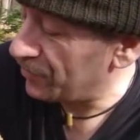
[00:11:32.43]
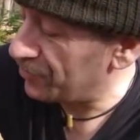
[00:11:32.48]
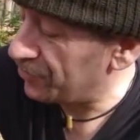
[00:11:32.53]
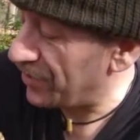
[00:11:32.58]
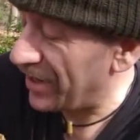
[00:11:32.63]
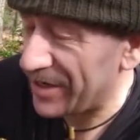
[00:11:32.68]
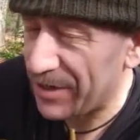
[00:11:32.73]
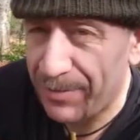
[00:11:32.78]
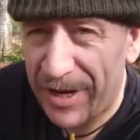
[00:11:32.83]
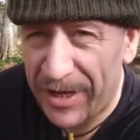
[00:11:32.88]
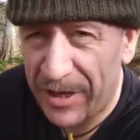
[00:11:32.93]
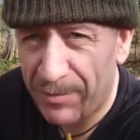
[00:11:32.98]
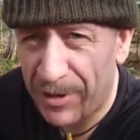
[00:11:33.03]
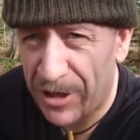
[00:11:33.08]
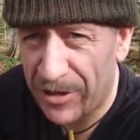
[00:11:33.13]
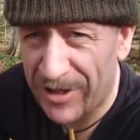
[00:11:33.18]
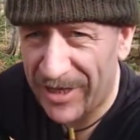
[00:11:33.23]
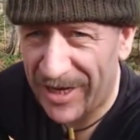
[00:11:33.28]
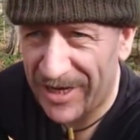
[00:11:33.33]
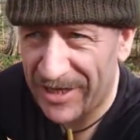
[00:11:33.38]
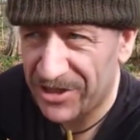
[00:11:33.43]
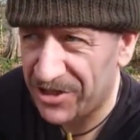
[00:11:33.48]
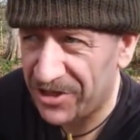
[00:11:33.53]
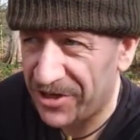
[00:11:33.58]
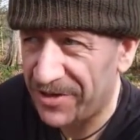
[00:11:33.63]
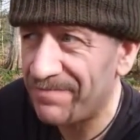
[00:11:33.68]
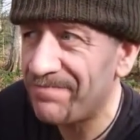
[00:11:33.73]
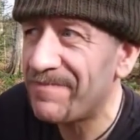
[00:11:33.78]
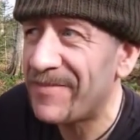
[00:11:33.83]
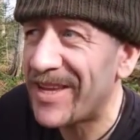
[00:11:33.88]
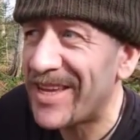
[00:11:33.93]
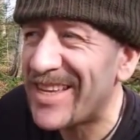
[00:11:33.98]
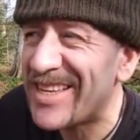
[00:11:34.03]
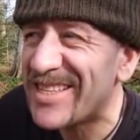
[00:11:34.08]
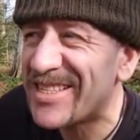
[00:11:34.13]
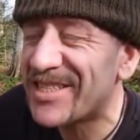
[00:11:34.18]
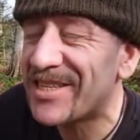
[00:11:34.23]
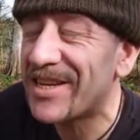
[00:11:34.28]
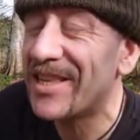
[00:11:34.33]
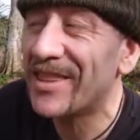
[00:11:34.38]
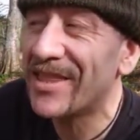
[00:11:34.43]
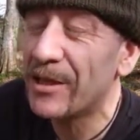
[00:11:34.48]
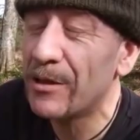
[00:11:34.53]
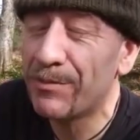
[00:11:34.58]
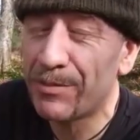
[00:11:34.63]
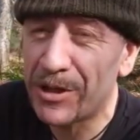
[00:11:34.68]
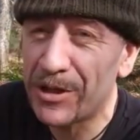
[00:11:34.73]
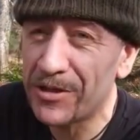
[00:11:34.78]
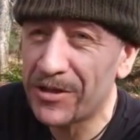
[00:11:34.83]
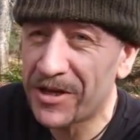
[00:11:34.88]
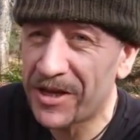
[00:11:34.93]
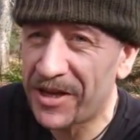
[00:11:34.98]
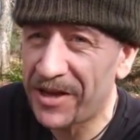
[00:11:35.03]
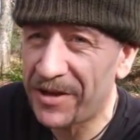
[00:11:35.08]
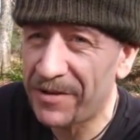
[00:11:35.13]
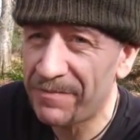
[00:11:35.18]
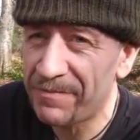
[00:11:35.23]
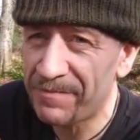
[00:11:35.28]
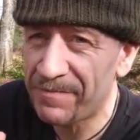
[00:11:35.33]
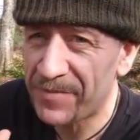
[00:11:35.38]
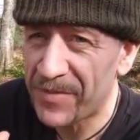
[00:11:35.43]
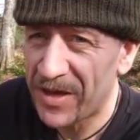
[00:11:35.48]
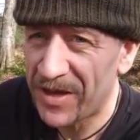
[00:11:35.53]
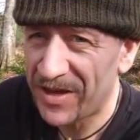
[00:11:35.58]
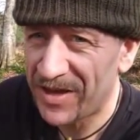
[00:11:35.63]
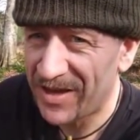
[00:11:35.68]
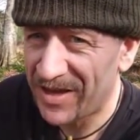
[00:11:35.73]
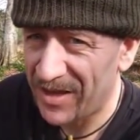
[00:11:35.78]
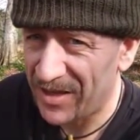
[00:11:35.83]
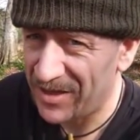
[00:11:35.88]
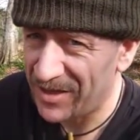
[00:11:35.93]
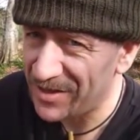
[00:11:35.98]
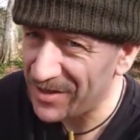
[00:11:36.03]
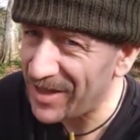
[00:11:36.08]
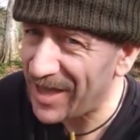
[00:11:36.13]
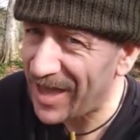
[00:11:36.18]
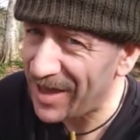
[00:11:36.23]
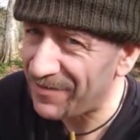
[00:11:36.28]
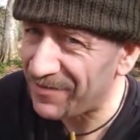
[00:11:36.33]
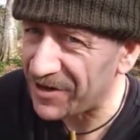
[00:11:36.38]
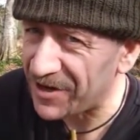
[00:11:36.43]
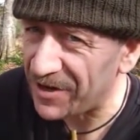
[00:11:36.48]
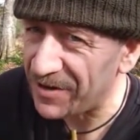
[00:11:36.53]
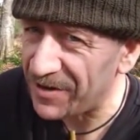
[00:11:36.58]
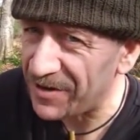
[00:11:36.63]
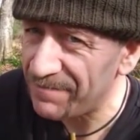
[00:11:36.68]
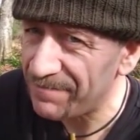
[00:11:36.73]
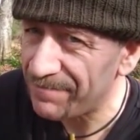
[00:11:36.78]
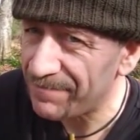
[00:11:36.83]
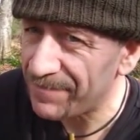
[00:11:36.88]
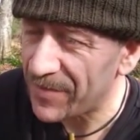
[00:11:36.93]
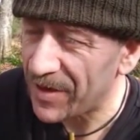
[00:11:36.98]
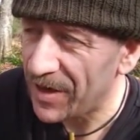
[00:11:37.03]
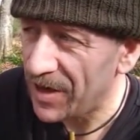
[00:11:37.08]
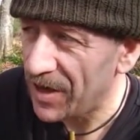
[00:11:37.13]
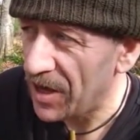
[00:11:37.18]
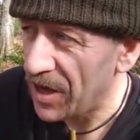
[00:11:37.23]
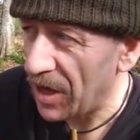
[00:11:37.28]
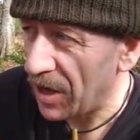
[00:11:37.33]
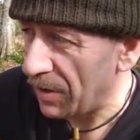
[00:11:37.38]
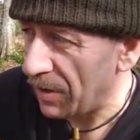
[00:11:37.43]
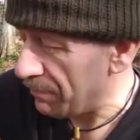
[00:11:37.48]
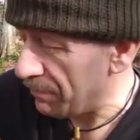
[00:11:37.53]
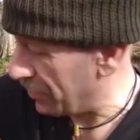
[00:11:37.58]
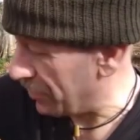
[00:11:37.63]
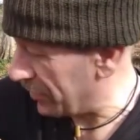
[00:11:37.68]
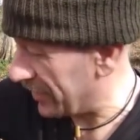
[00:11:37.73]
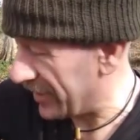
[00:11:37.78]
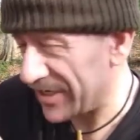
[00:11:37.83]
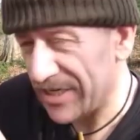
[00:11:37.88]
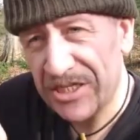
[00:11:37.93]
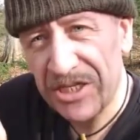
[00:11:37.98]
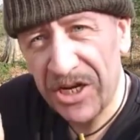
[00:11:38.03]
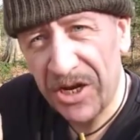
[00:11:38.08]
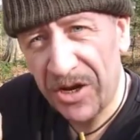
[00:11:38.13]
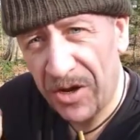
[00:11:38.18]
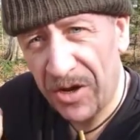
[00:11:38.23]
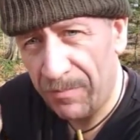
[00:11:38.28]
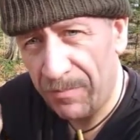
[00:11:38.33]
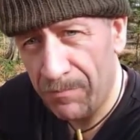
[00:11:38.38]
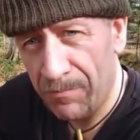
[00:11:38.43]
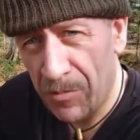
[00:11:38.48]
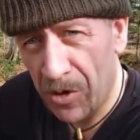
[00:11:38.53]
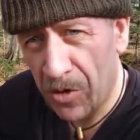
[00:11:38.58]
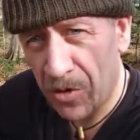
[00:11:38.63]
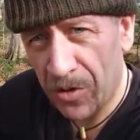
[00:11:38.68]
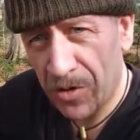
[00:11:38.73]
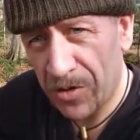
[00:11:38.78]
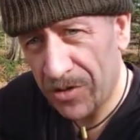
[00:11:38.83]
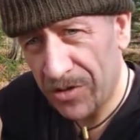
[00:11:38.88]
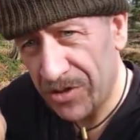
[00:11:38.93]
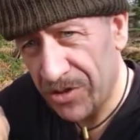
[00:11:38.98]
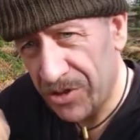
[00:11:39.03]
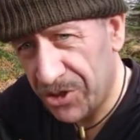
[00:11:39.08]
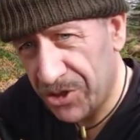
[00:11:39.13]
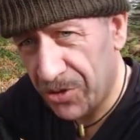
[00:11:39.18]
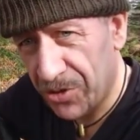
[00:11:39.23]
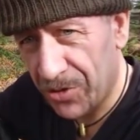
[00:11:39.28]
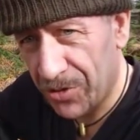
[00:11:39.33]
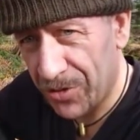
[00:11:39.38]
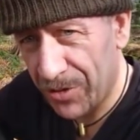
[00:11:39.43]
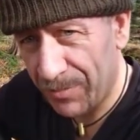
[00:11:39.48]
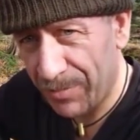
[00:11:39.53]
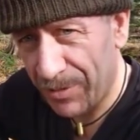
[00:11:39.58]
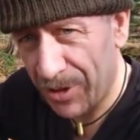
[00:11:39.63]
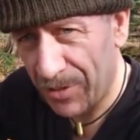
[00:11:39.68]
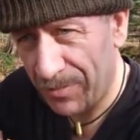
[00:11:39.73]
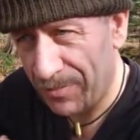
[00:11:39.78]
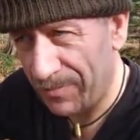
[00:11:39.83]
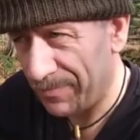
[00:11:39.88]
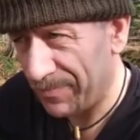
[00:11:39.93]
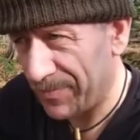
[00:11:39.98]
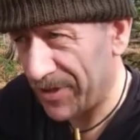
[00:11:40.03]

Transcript: would recommend the polyester. It's a little bulkier, a little heavier, but it's more durable.